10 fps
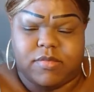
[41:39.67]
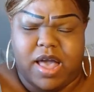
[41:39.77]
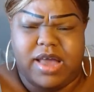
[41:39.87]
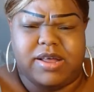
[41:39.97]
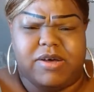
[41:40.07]

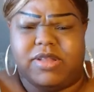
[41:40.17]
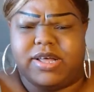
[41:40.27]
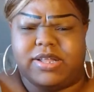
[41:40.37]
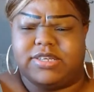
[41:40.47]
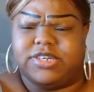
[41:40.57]
I had to go look
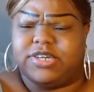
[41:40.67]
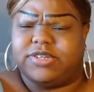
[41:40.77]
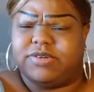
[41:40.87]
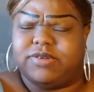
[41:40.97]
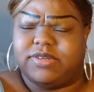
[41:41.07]
at this shit
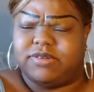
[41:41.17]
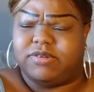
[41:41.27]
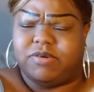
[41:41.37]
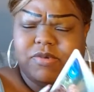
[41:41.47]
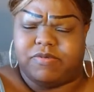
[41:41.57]
too. This is a
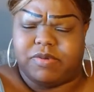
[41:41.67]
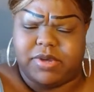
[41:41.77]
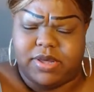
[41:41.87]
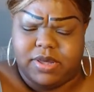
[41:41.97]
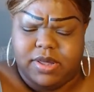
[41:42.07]
new one for
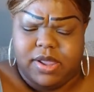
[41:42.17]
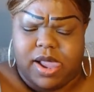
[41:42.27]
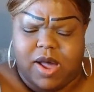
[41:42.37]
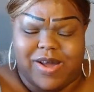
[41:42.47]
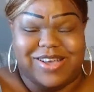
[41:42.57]
me.
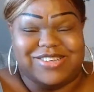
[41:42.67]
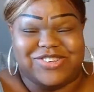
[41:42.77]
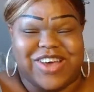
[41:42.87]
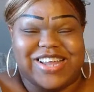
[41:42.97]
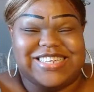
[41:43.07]
All right,
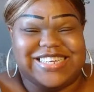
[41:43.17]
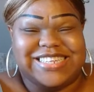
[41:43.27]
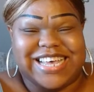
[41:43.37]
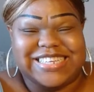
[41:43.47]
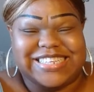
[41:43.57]
astrology
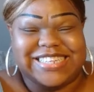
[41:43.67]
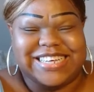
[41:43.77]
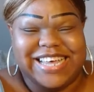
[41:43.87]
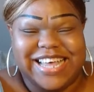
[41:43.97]
destiny.